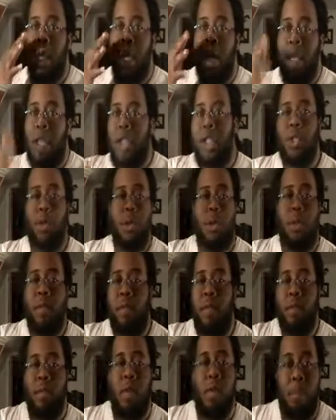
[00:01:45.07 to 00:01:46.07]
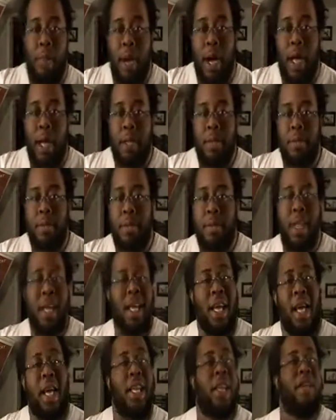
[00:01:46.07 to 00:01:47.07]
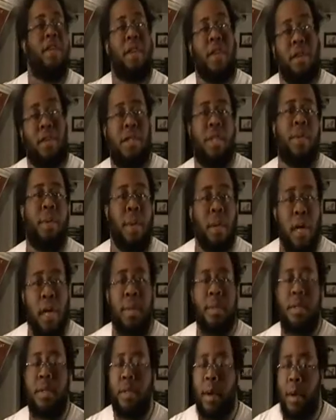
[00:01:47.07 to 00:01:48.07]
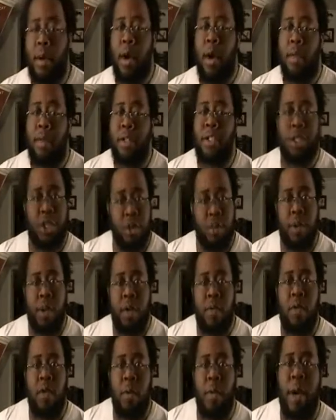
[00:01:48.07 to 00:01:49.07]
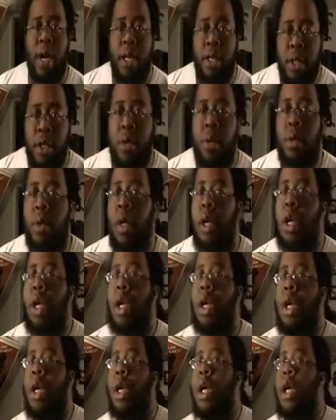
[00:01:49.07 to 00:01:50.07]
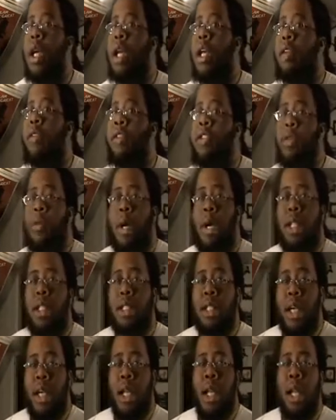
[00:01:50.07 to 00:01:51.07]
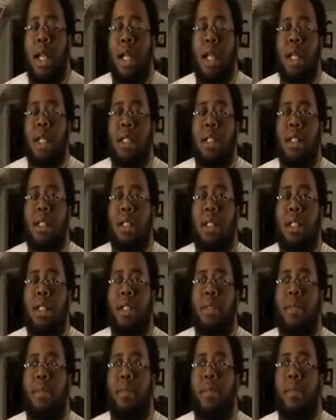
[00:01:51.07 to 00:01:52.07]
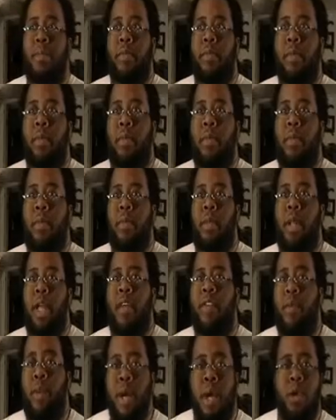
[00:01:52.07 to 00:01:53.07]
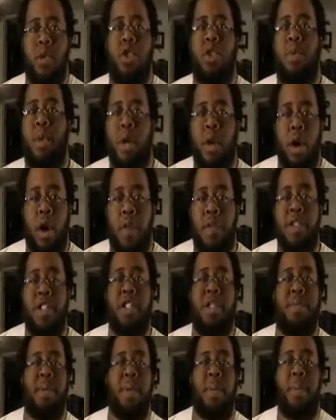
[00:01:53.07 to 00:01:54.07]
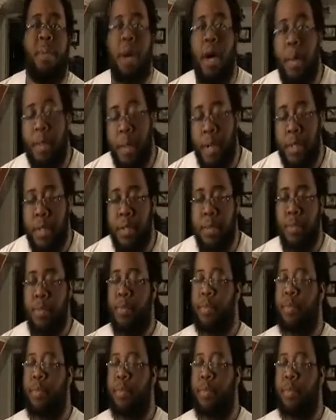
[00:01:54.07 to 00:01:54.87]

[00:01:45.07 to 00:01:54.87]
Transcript: He's going to be the robot. And Hillary, if she becomes in office, she'll be a robot too. And the reason why I say that is everyone else who's been in office has been puppets.